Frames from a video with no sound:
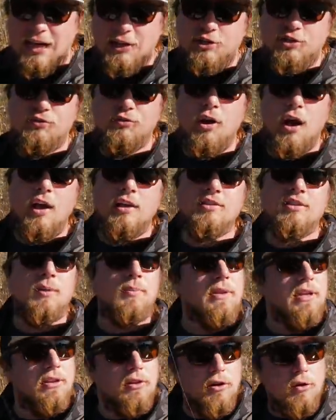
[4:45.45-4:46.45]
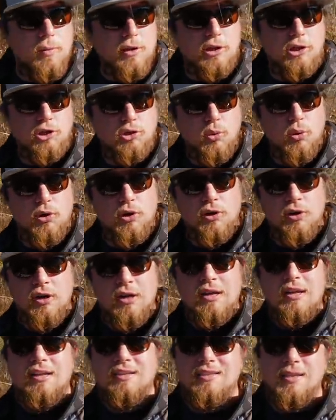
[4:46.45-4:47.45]
action rod, something a little bit shorter,
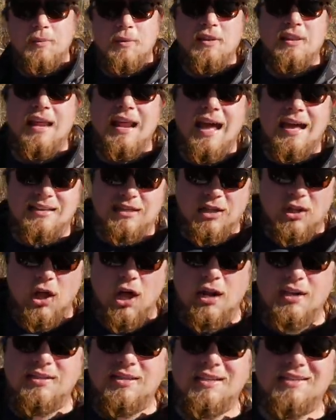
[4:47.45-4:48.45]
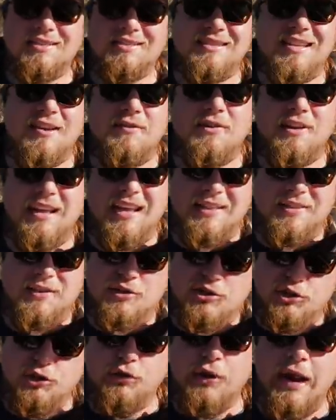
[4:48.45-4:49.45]
something that has a lot of sensitivity in the
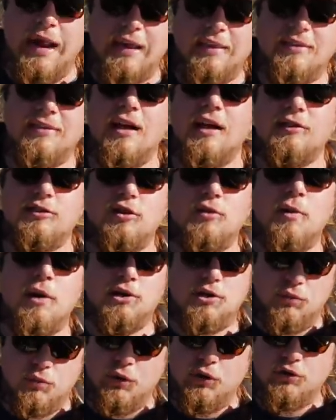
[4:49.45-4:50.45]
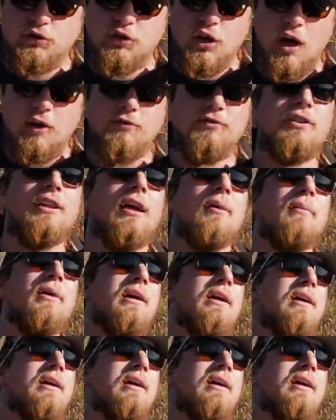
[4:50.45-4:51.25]
strength, not so much a real soft tip.